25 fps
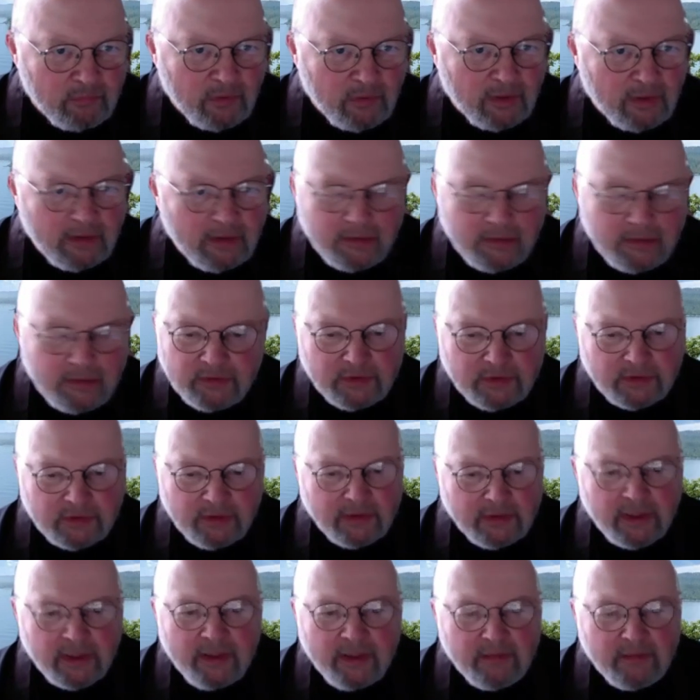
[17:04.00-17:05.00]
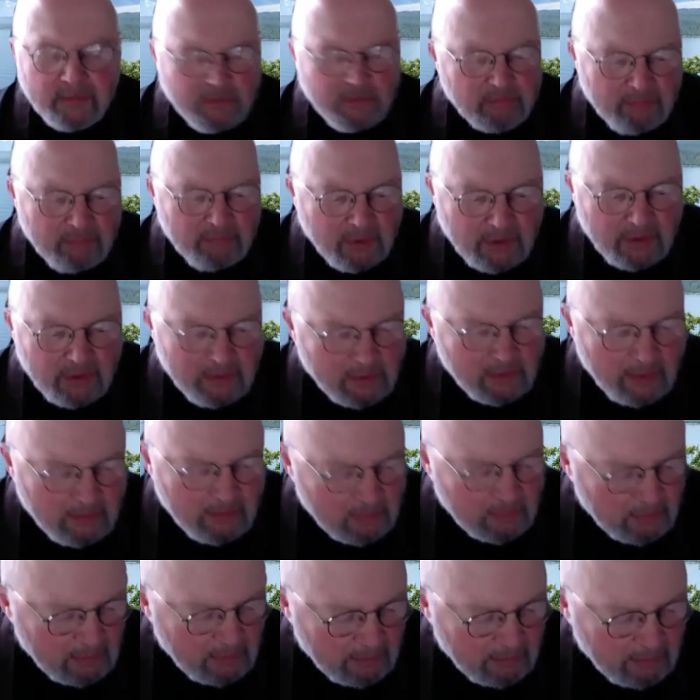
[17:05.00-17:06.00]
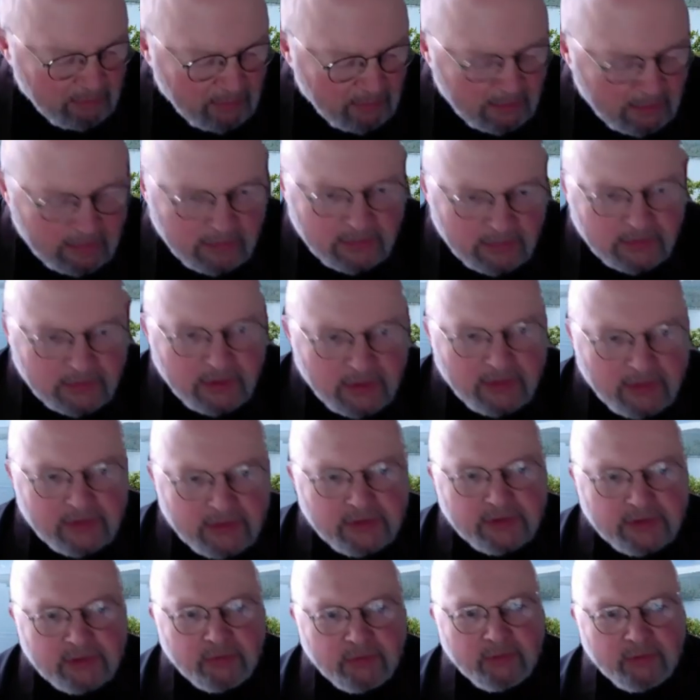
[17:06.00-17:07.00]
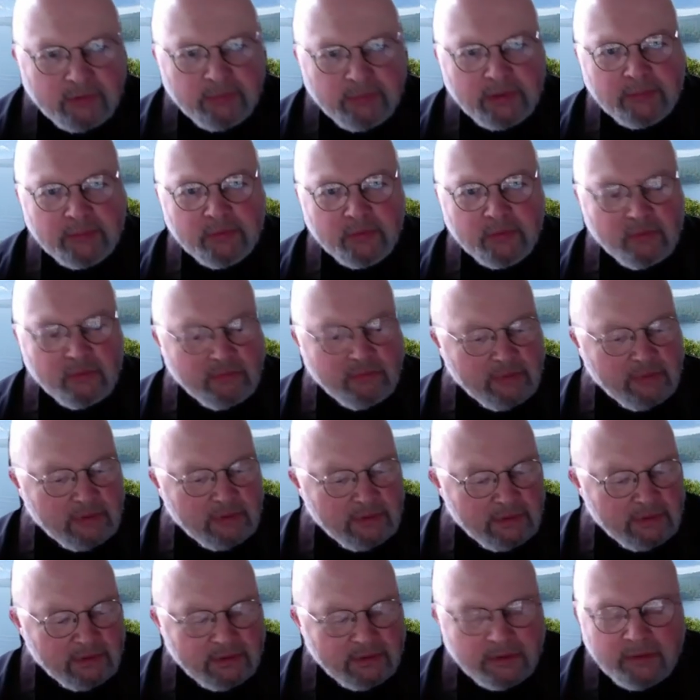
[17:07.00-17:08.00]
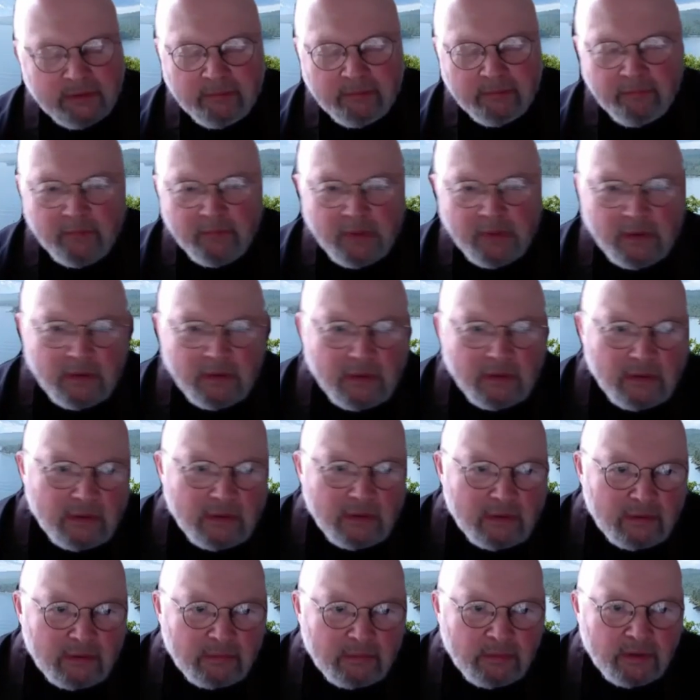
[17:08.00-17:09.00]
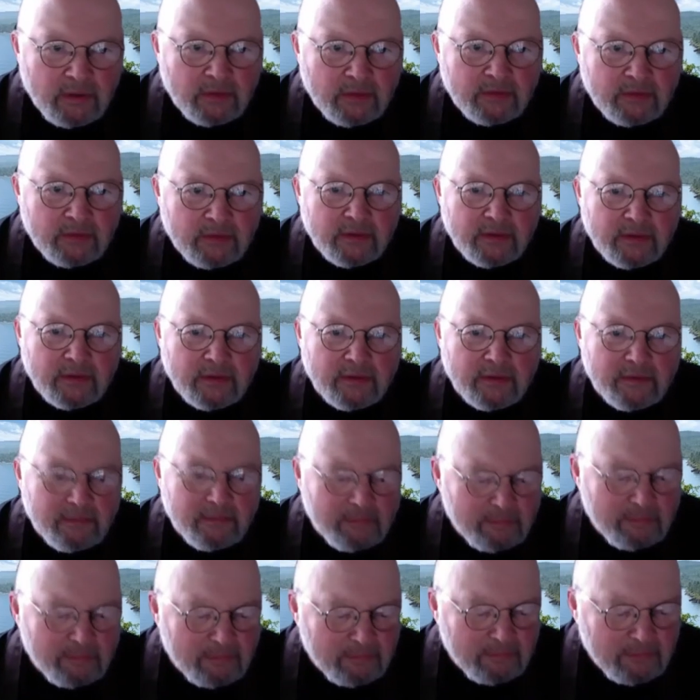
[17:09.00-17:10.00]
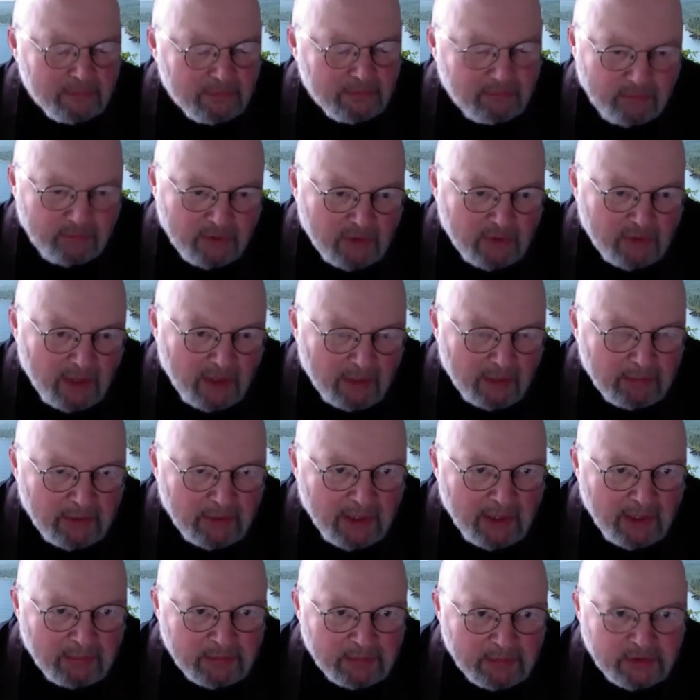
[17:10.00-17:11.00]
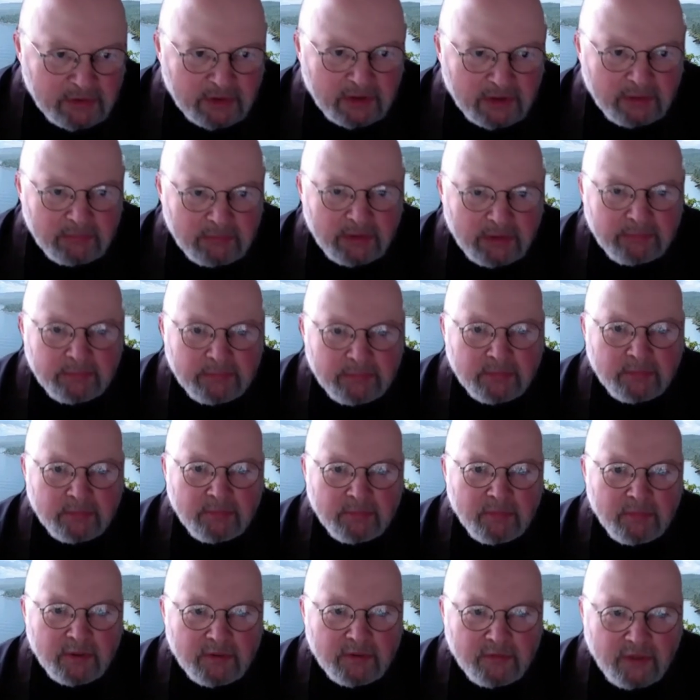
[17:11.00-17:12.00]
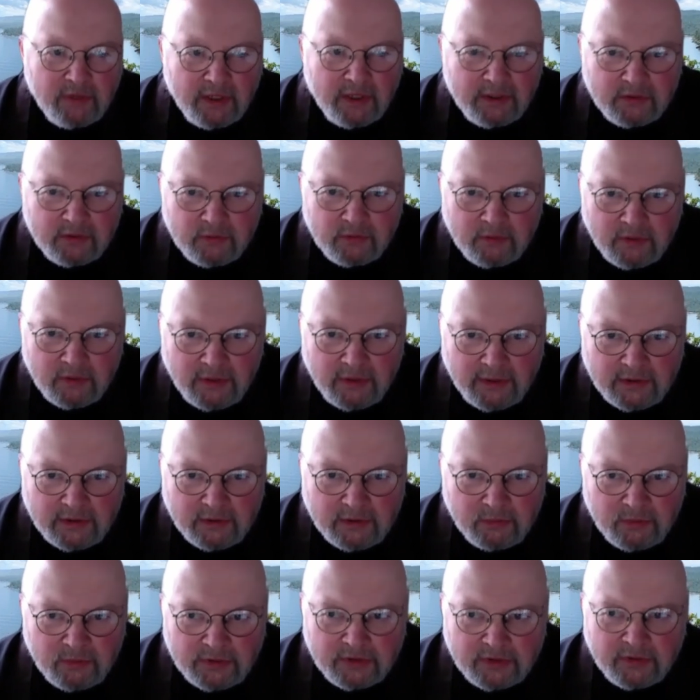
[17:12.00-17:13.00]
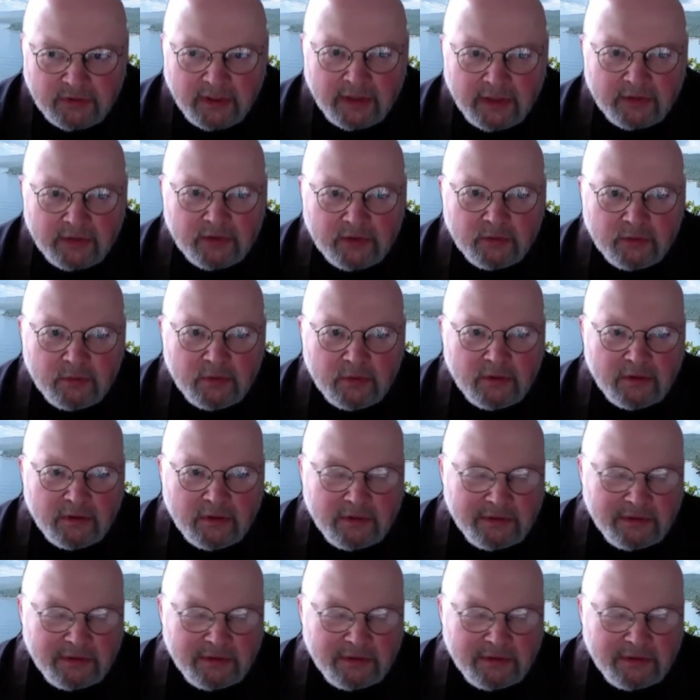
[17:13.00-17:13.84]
A lot of us today, I mean, many times when I've had discussions with people over the years about if the topic happens to come up about natural action, what's natural?